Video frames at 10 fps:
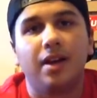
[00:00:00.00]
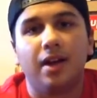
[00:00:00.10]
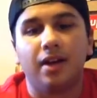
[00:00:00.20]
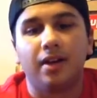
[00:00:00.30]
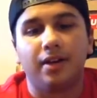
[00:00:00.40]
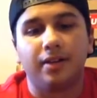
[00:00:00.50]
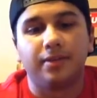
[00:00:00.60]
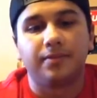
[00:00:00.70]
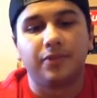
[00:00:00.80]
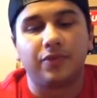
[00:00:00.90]
Uh,
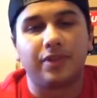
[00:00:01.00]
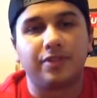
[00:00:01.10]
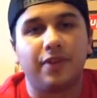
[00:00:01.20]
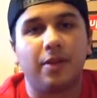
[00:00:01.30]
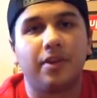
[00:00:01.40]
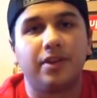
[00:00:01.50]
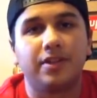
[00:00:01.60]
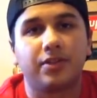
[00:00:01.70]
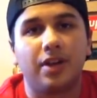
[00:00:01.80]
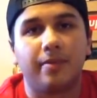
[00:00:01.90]
don't forget to follow me on
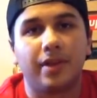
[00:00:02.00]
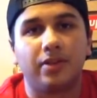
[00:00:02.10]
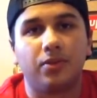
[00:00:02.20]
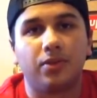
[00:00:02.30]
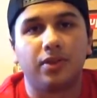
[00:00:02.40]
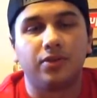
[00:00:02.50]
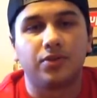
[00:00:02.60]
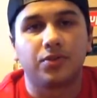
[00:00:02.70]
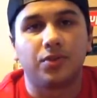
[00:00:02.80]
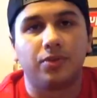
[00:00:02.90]
Instagram at Lord
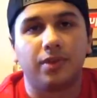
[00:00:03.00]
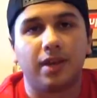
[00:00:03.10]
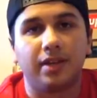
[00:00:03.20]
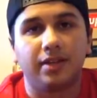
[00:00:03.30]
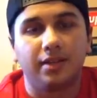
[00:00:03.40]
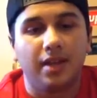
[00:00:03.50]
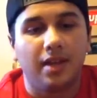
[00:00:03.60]
underscore Ryan.